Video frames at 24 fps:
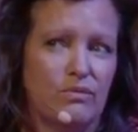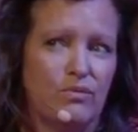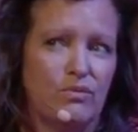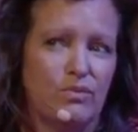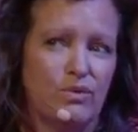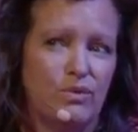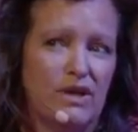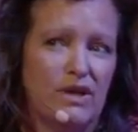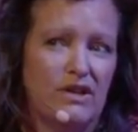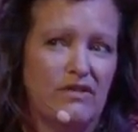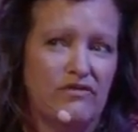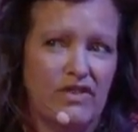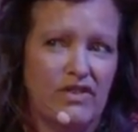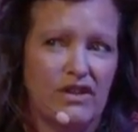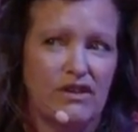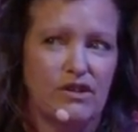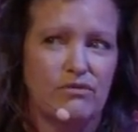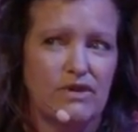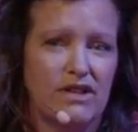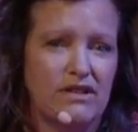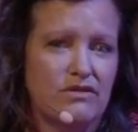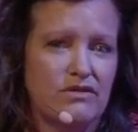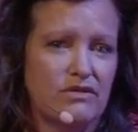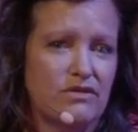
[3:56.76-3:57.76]
We
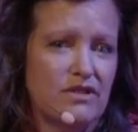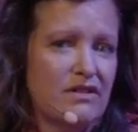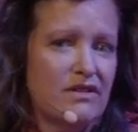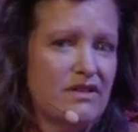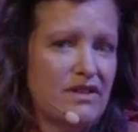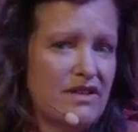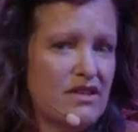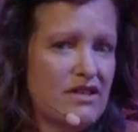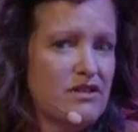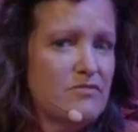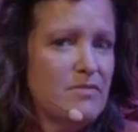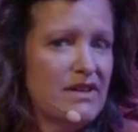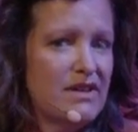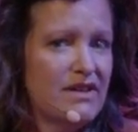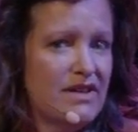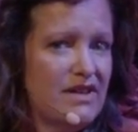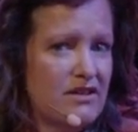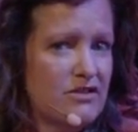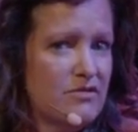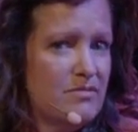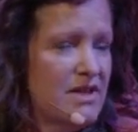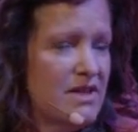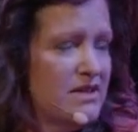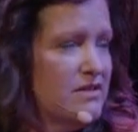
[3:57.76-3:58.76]
evaluate on a
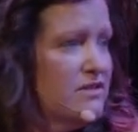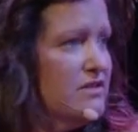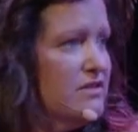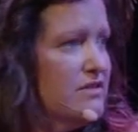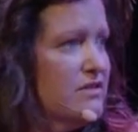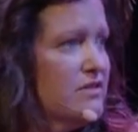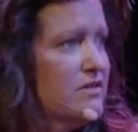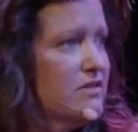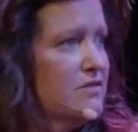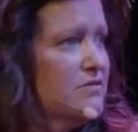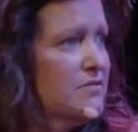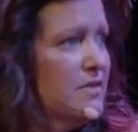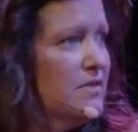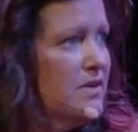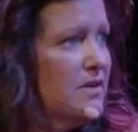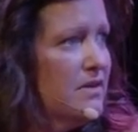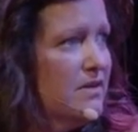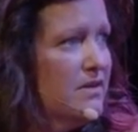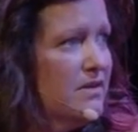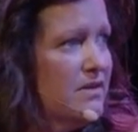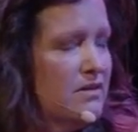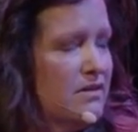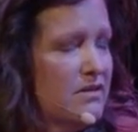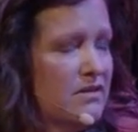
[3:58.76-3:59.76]
case-by-case basis.
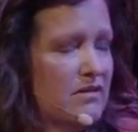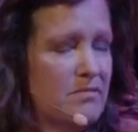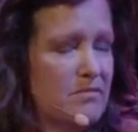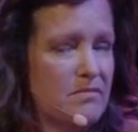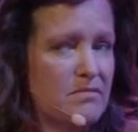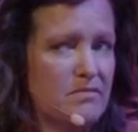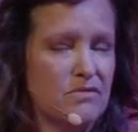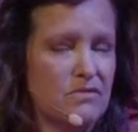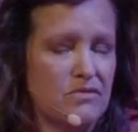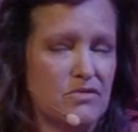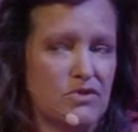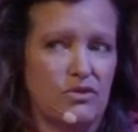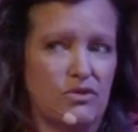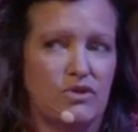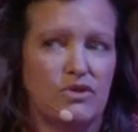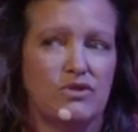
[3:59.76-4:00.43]
So